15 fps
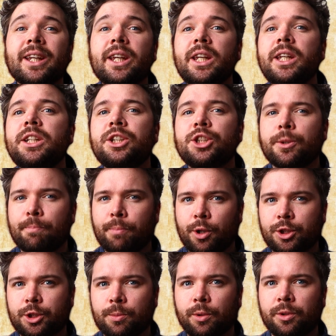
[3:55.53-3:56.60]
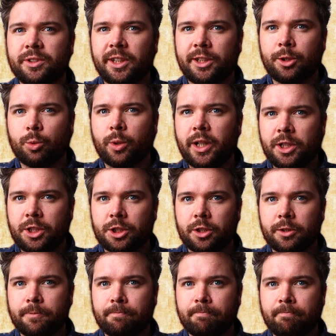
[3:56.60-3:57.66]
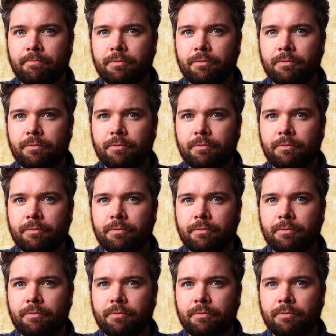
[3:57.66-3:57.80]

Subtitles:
each possible situation.